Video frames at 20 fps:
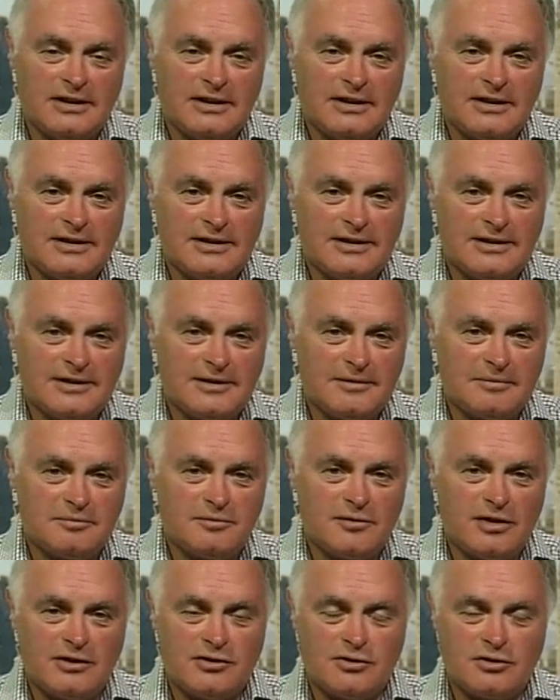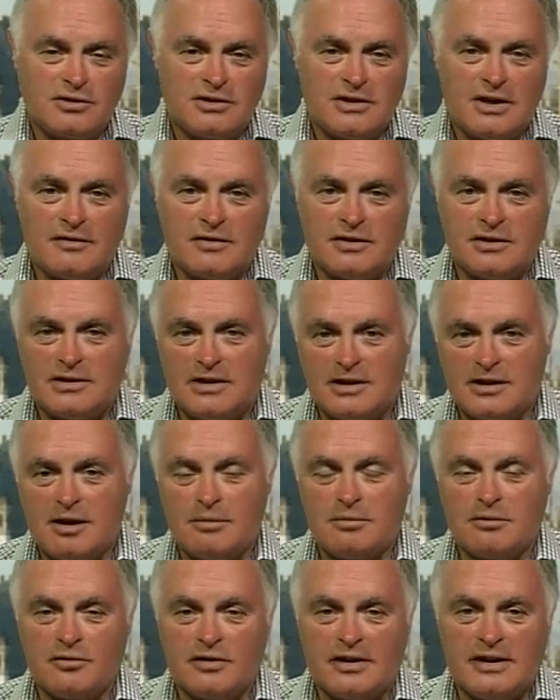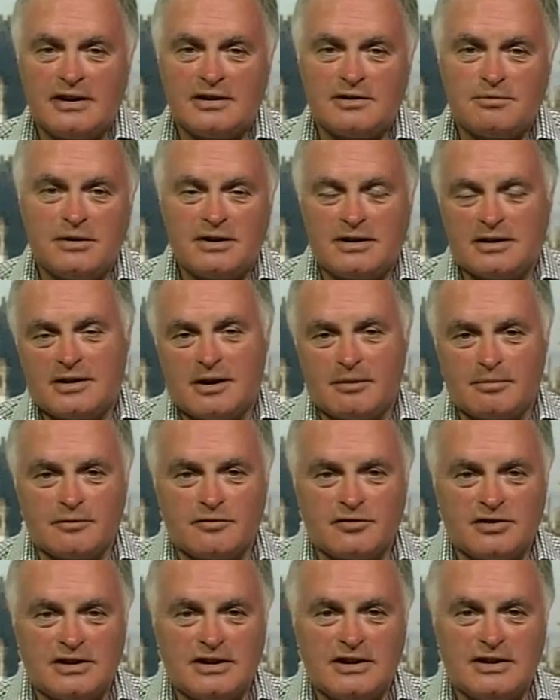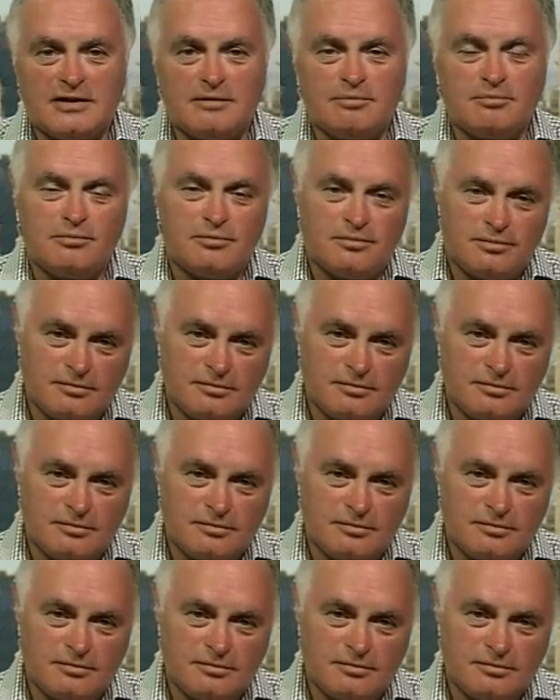and just have a couple of days, make a cup of tea,